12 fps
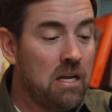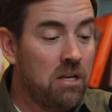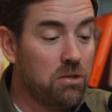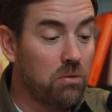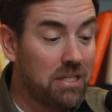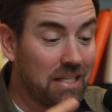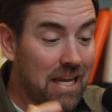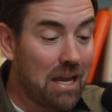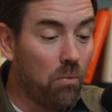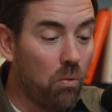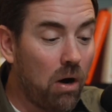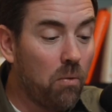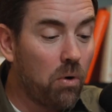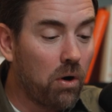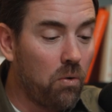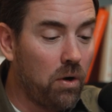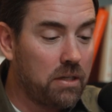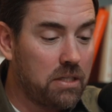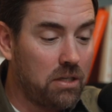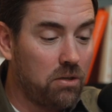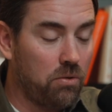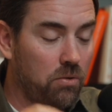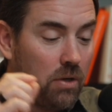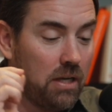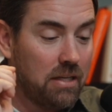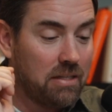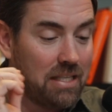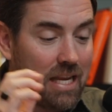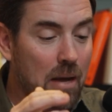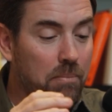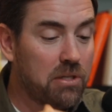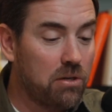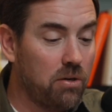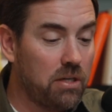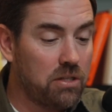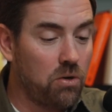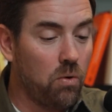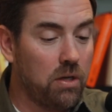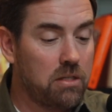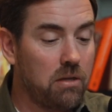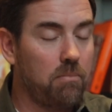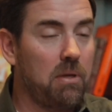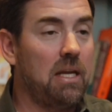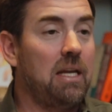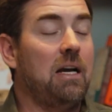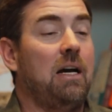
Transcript: So today, what we're going to do is the episode is going to be,